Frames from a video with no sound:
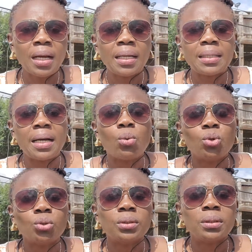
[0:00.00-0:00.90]
that
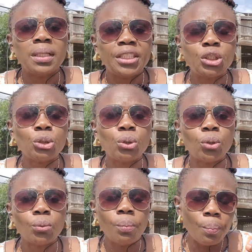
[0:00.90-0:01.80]
will let you
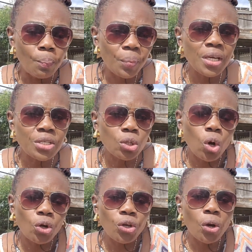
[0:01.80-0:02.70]
know, based
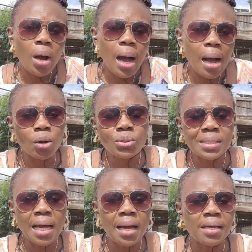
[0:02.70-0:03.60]
on your house
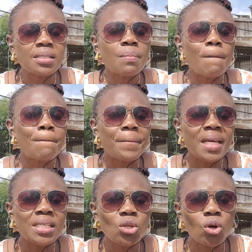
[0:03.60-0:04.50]
size,
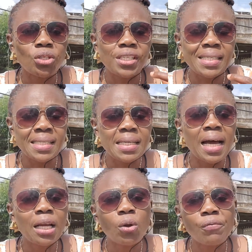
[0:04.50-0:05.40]
based on the
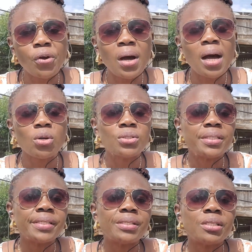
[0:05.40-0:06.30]
style of your house,
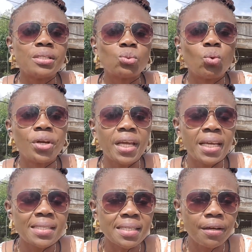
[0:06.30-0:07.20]
this is what it
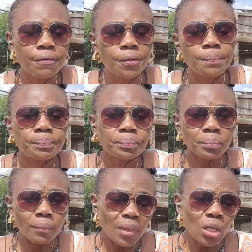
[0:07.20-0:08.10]
can sell for.
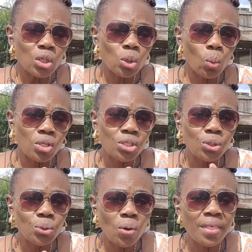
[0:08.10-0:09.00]
So once
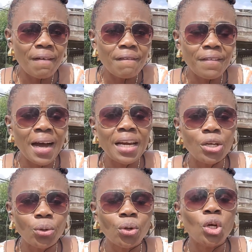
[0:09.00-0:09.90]
you know that
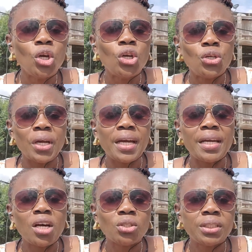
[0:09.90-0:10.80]
value, you can
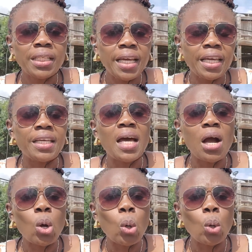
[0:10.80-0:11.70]
now take it
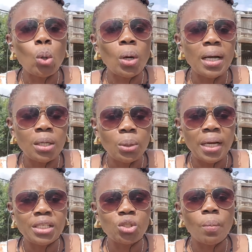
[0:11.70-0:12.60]
and go and
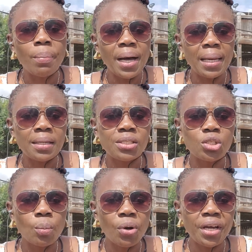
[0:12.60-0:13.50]
look at your balance,
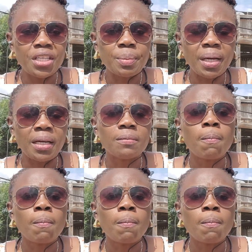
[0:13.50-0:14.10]
your mortgage balance.